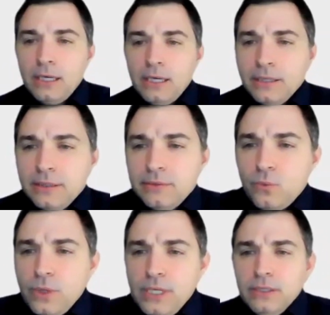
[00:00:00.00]
I
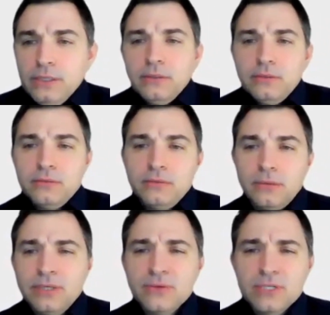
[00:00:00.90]

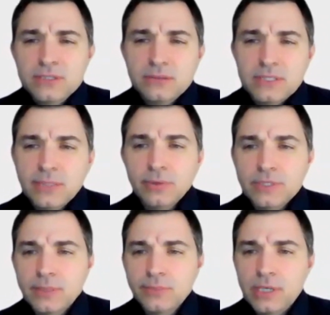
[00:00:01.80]
do similar
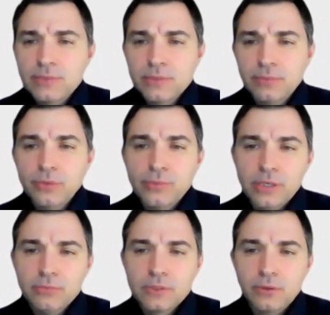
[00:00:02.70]
sometimes in
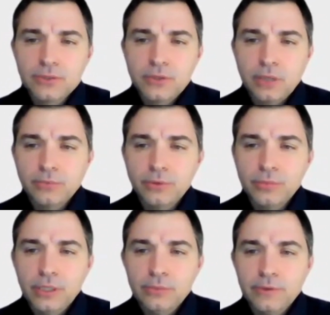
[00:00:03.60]
Bluebeam. So I'll draw it in
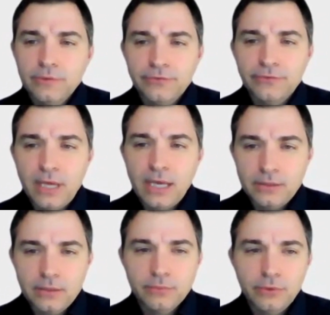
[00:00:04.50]
Bluebeam. If you flatten
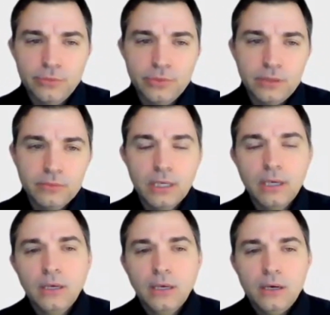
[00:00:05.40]
it in Bluebeam,
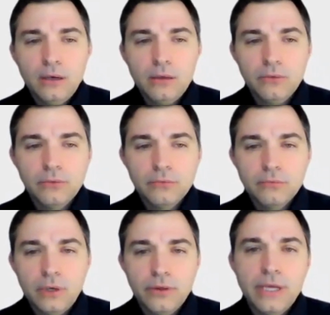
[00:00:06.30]

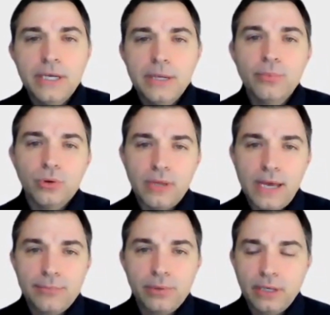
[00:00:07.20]
I'll then import
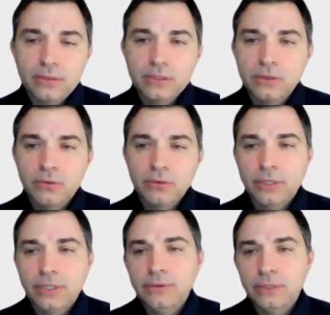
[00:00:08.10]
that plan to Togle,
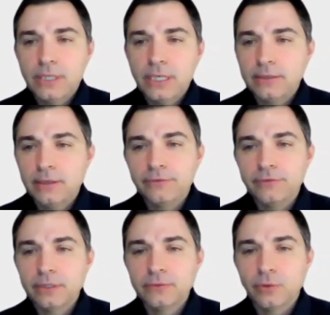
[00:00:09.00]
and you can take it off
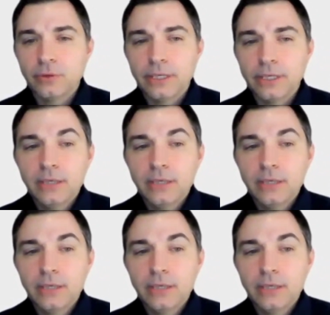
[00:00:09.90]
like normal.